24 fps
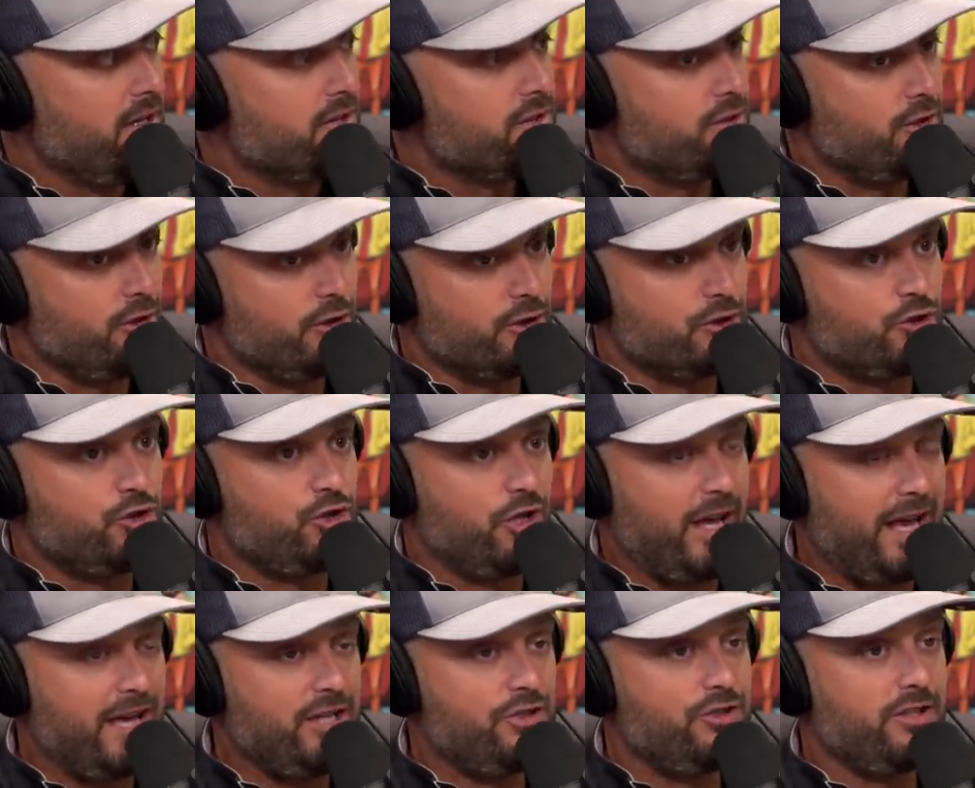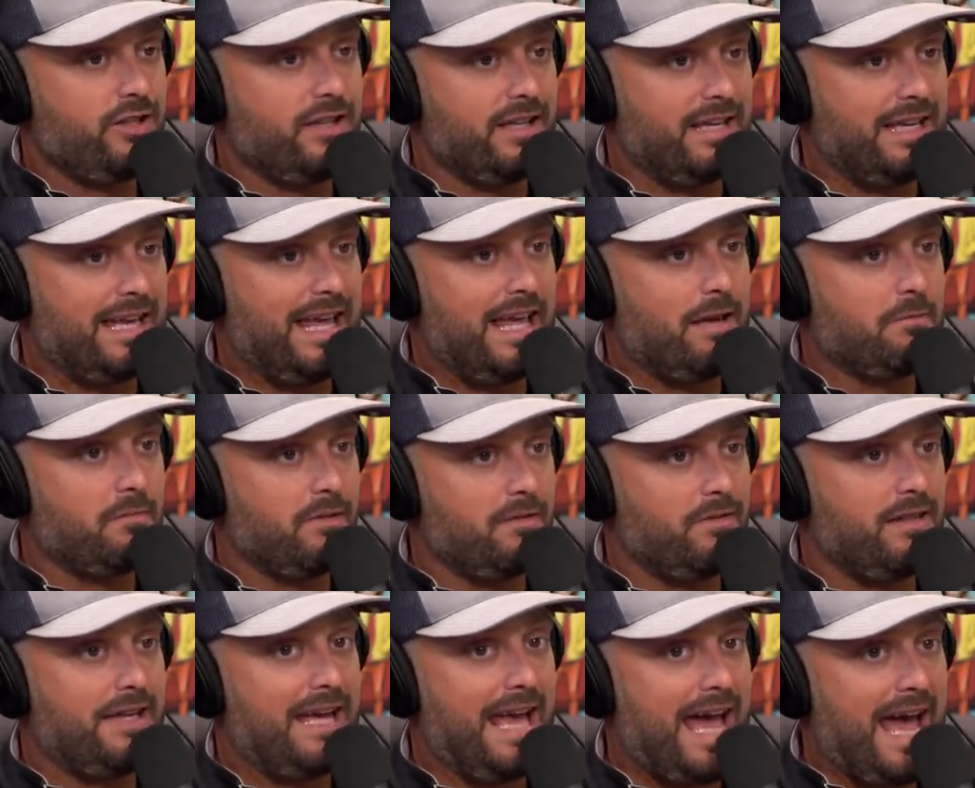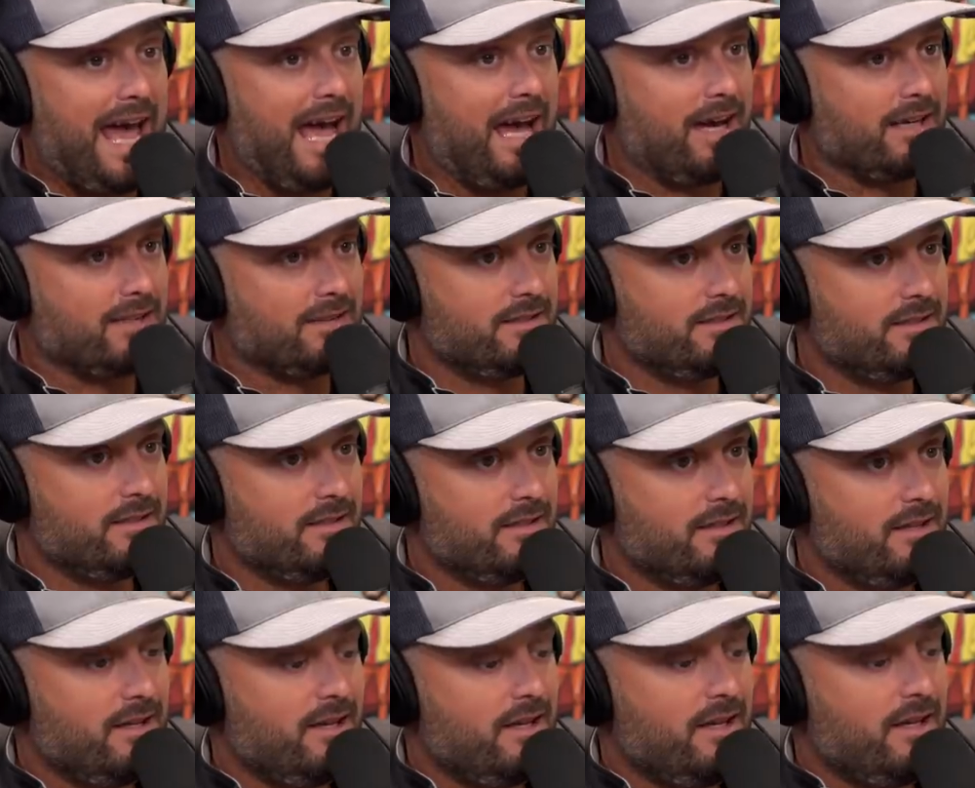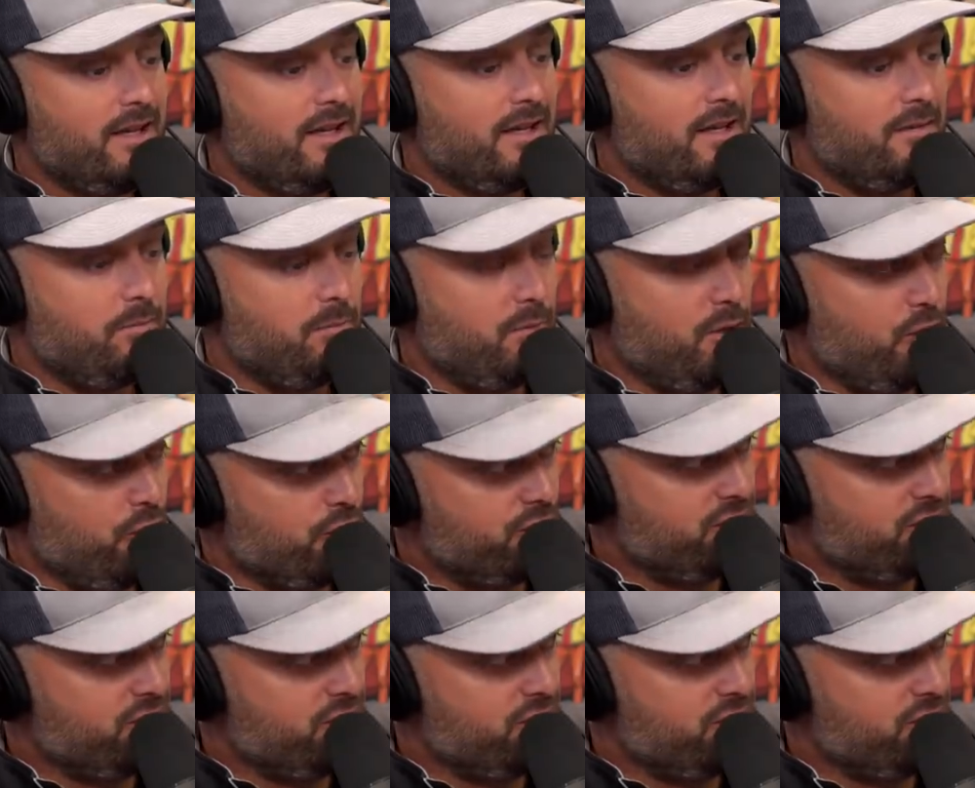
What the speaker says: So you're changing the name of the act, but you're